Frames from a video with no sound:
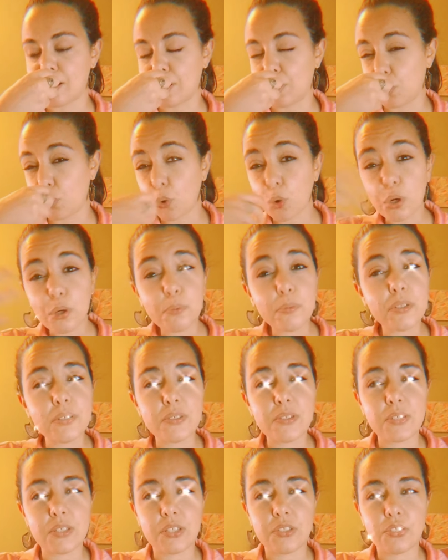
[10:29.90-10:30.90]

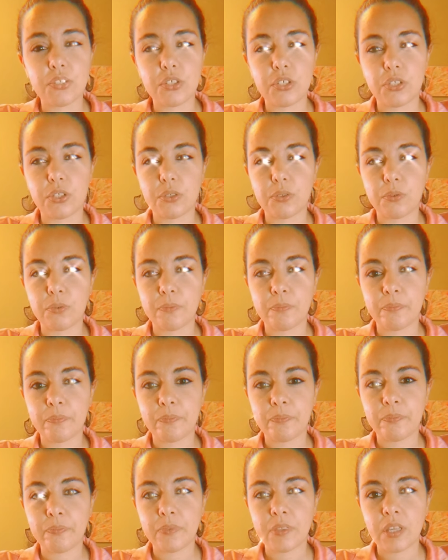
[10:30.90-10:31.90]
normalcy to you.
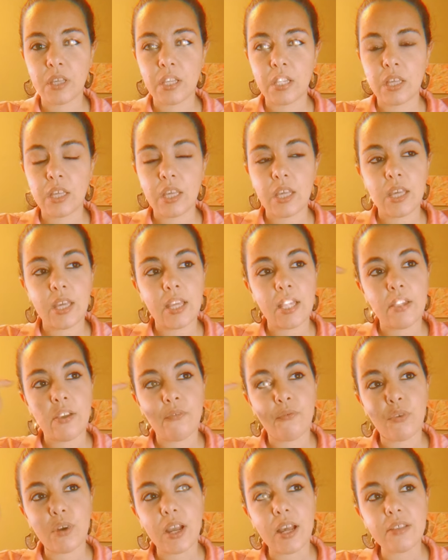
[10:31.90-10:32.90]

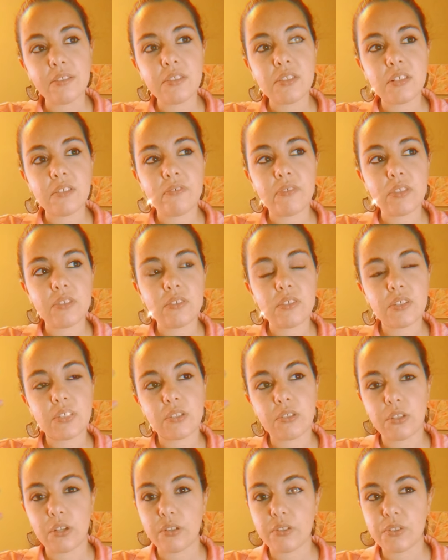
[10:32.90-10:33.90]
For others of you, this
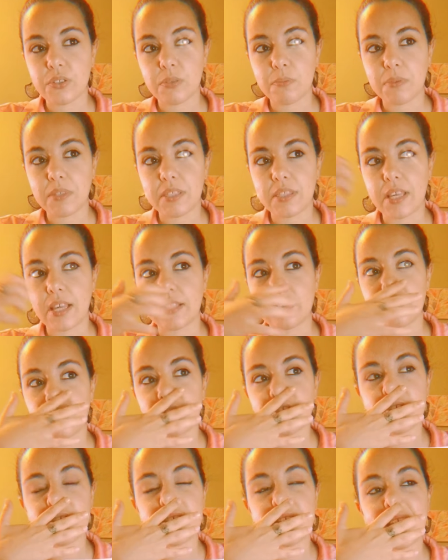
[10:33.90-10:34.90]
could also be that
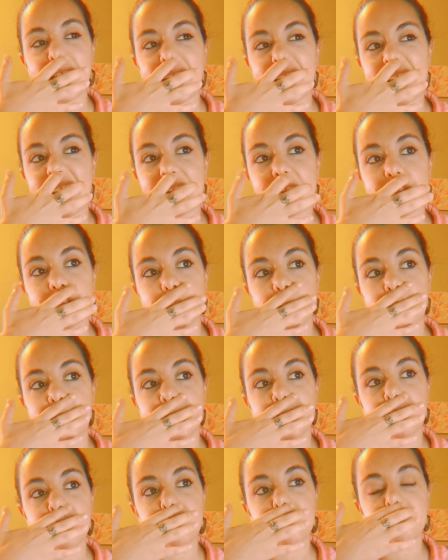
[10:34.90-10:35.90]
there's just that energy
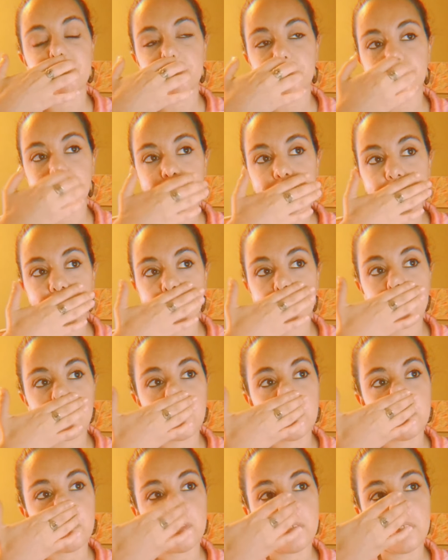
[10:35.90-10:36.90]
of
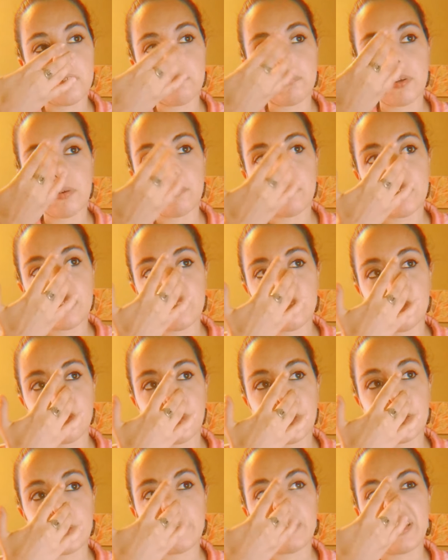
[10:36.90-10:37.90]
you're in a moment
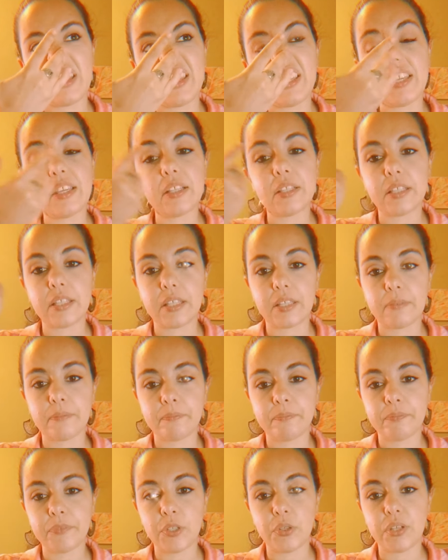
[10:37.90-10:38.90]
where you're healing.
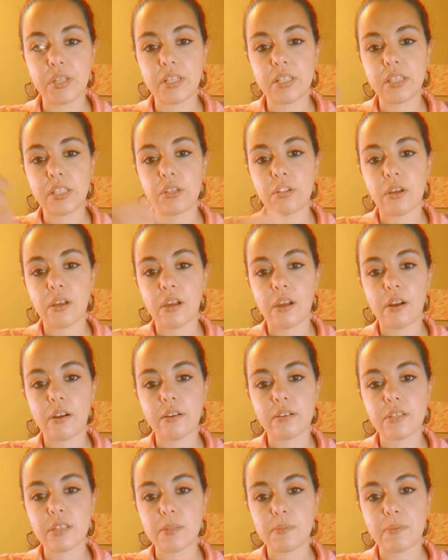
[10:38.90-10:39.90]
You're healing your
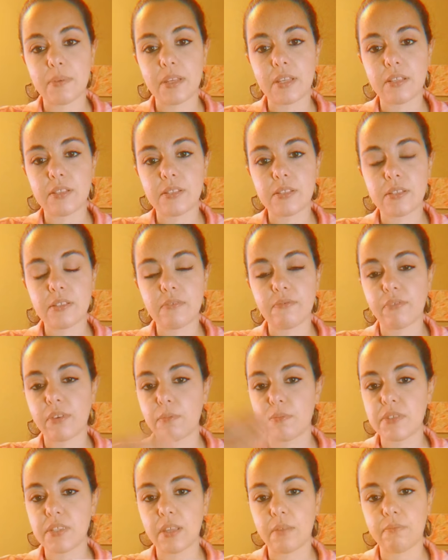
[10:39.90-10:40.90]
heart space
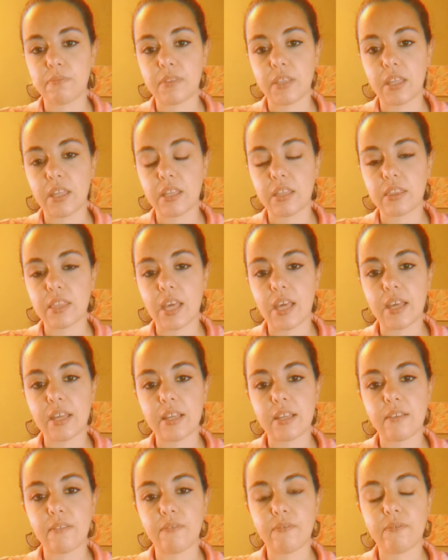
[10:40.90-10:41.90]
from something that
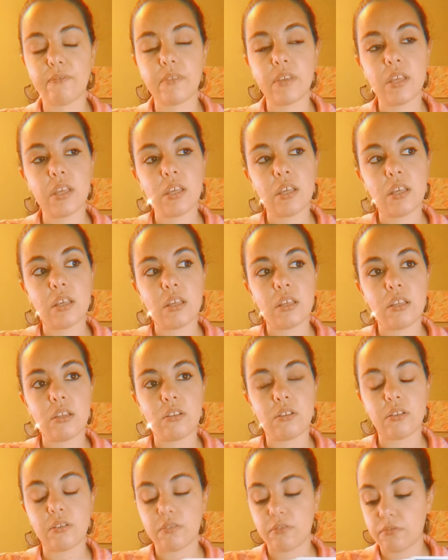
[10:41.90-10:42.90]
have,
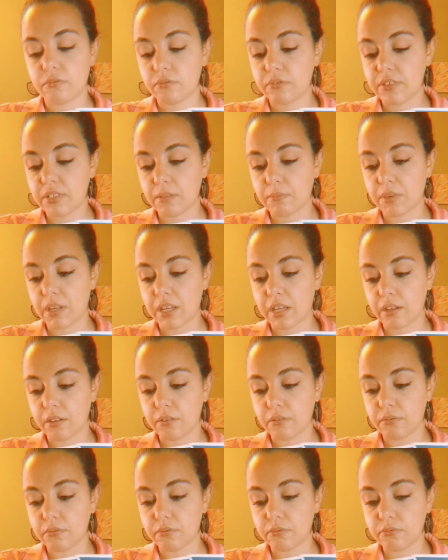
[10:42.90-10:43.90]
you know,
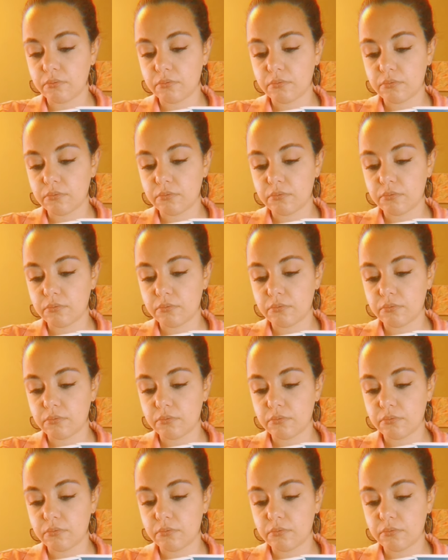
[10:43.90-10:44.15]
somehow